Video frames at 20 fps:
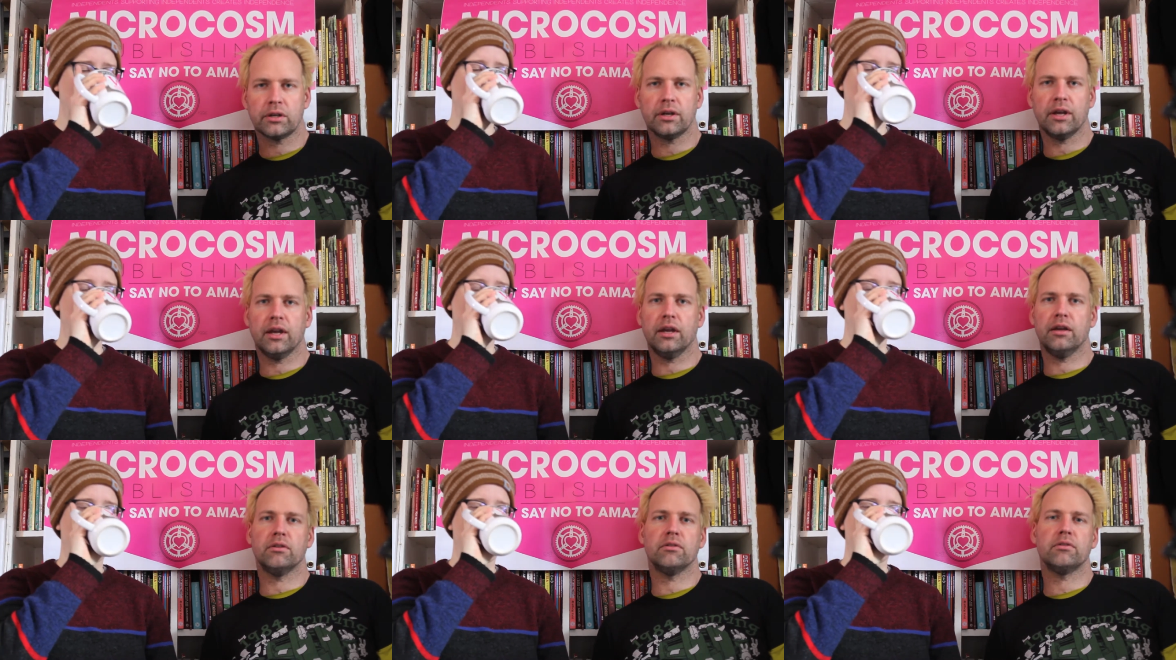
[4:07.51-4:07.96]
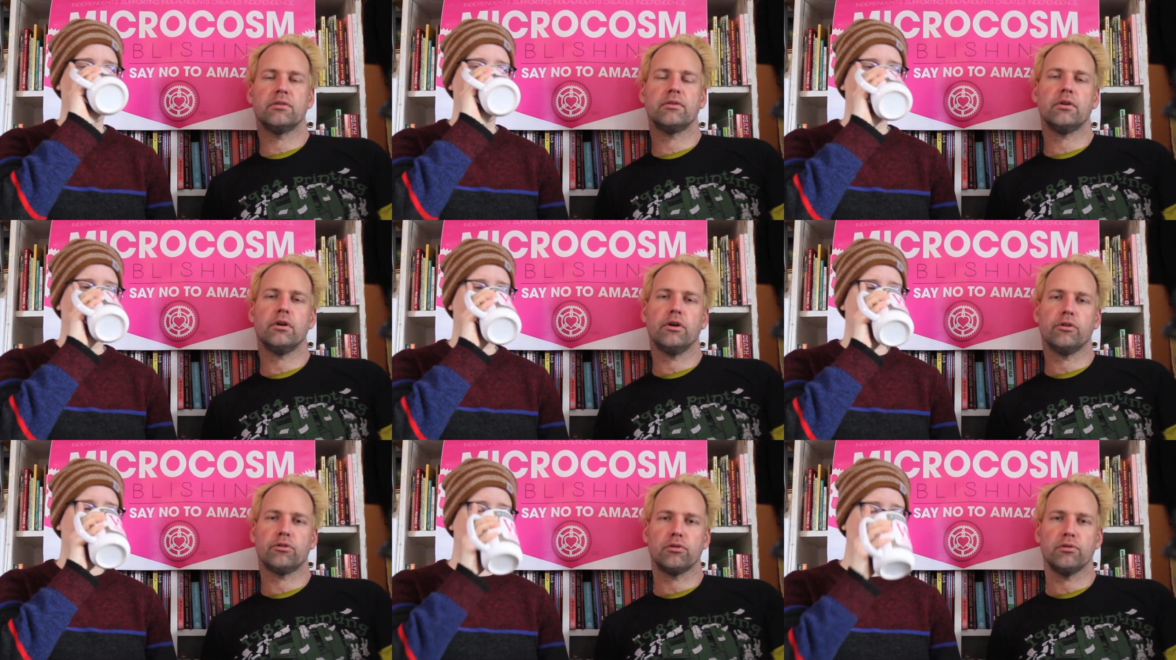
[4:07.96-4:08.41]
Speaker 1: and
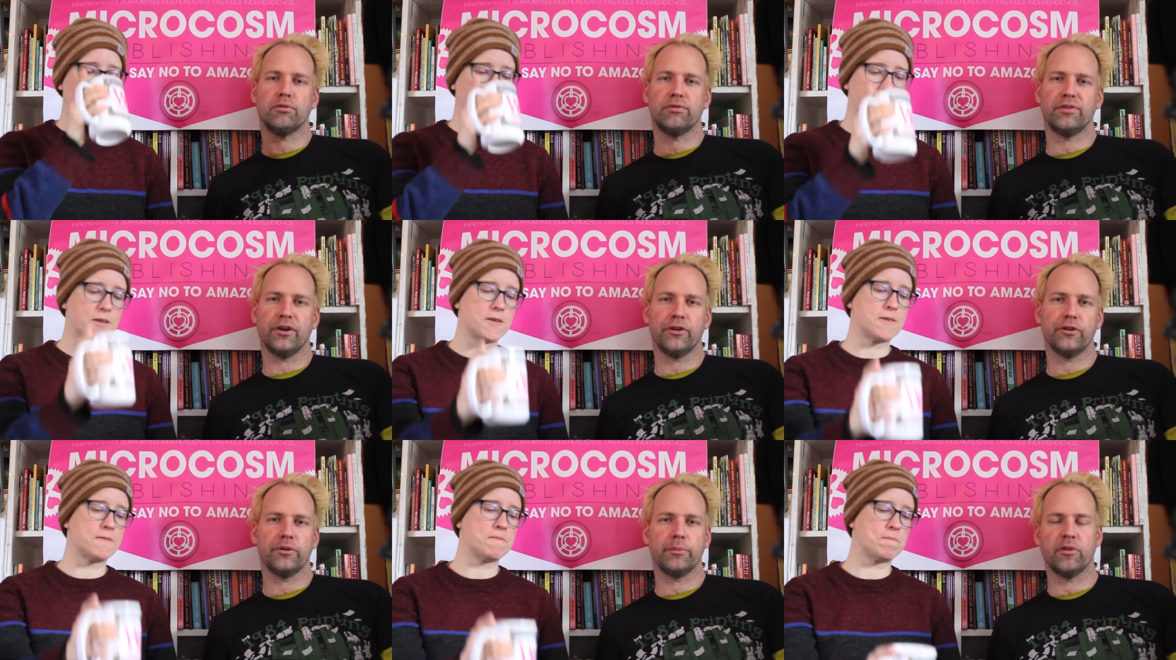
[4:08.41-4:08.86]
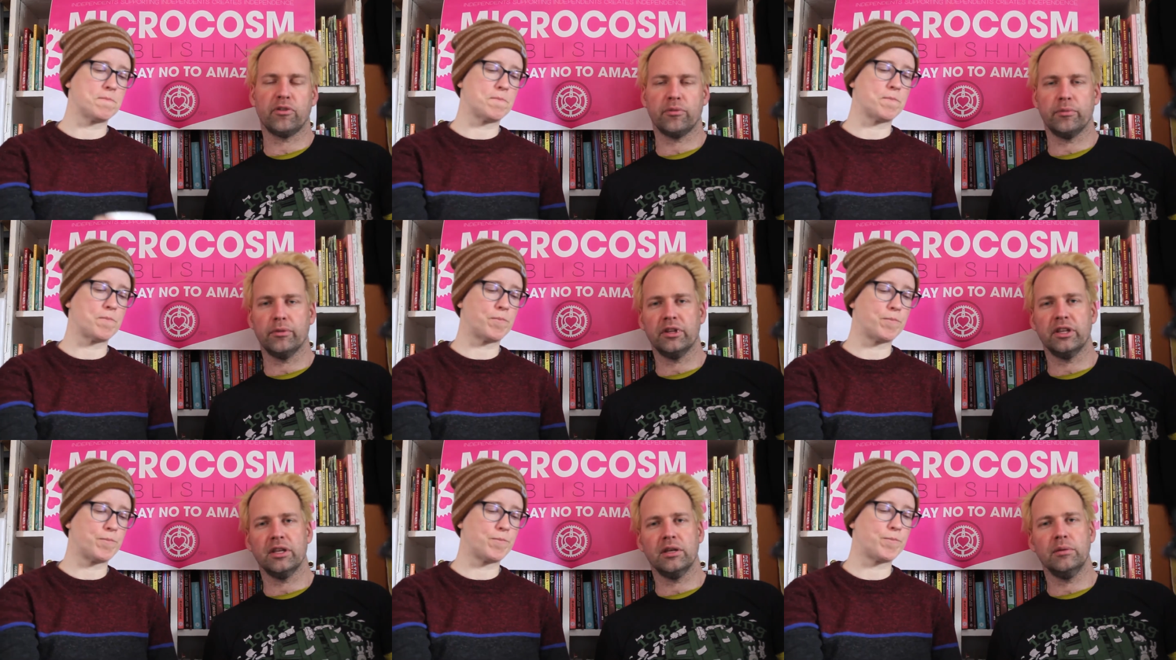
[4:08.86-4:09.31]
also failed
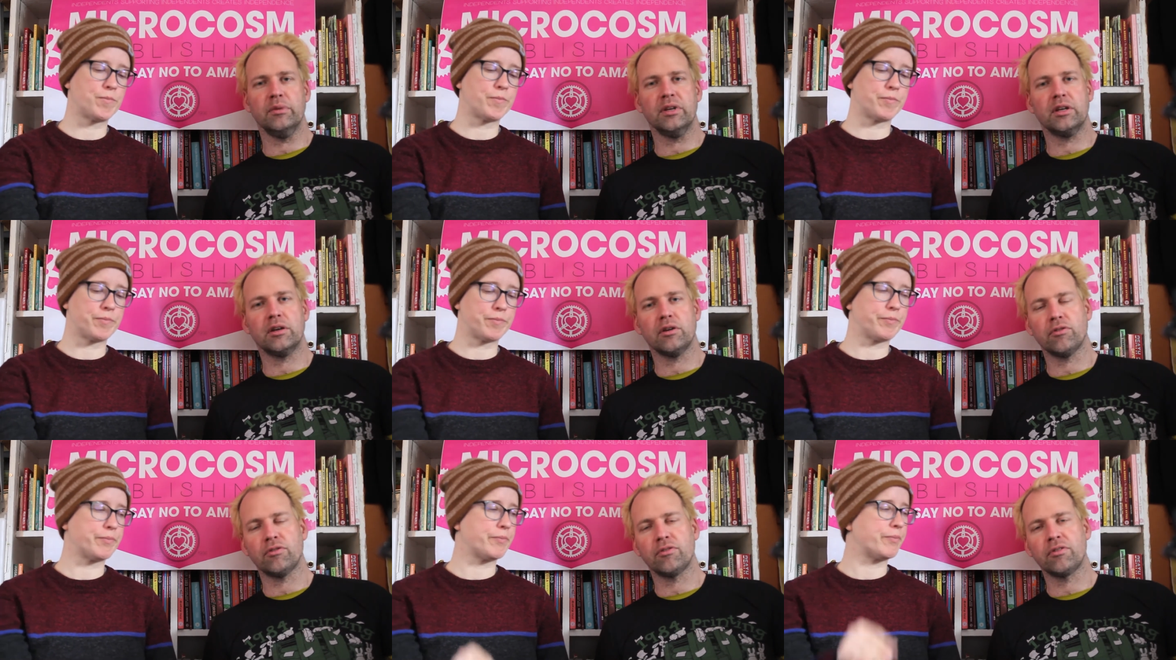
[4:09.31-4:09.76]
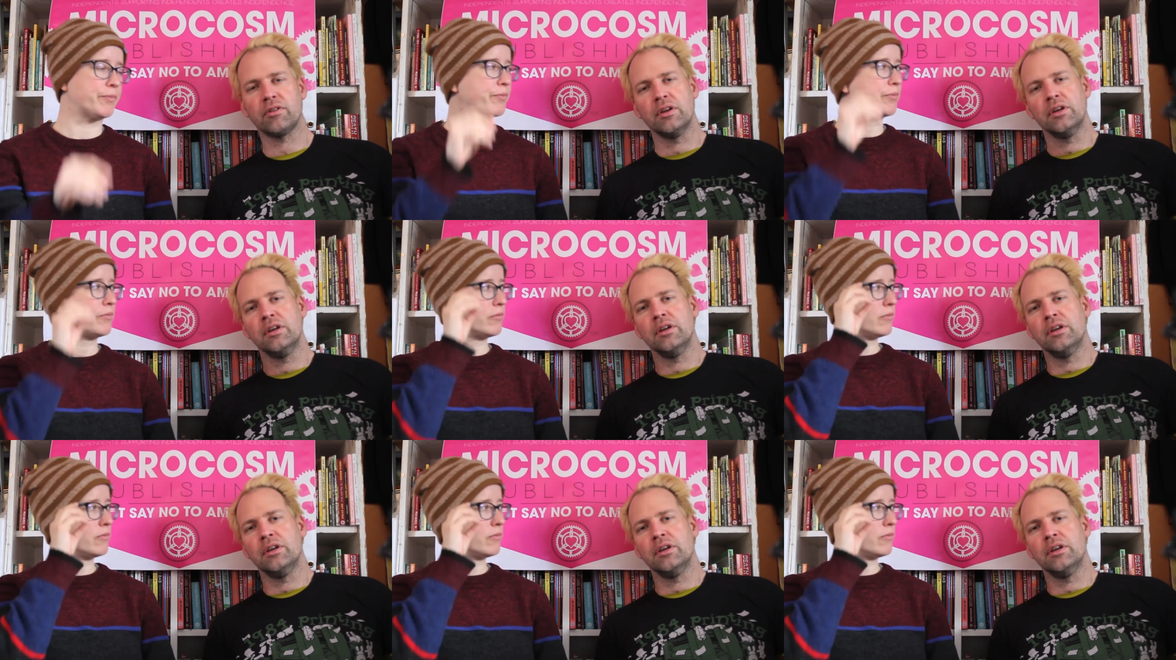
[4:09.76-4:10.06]
abysmally because